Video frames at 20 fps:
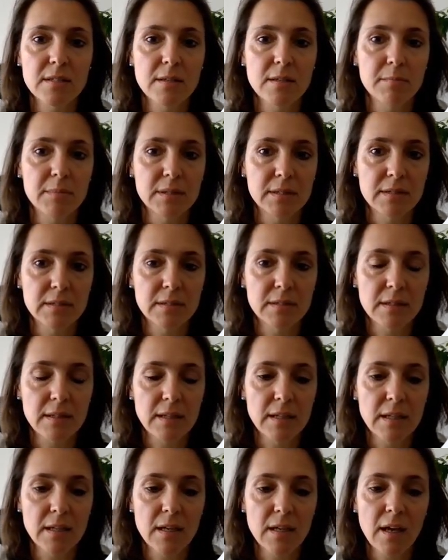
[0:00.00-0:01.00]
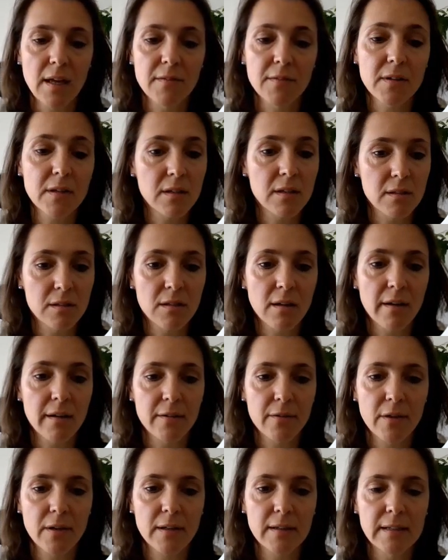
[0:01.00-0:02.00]
implicitly and
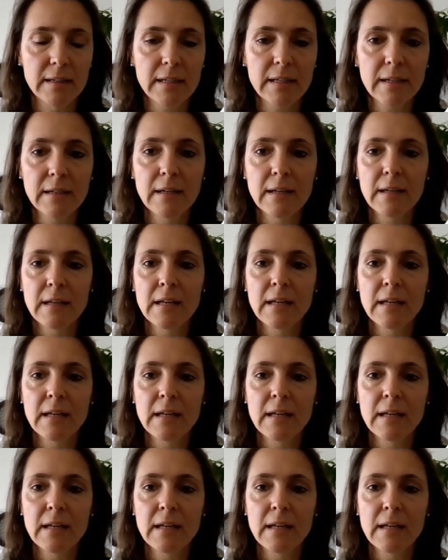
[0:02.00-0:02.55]
indirectly.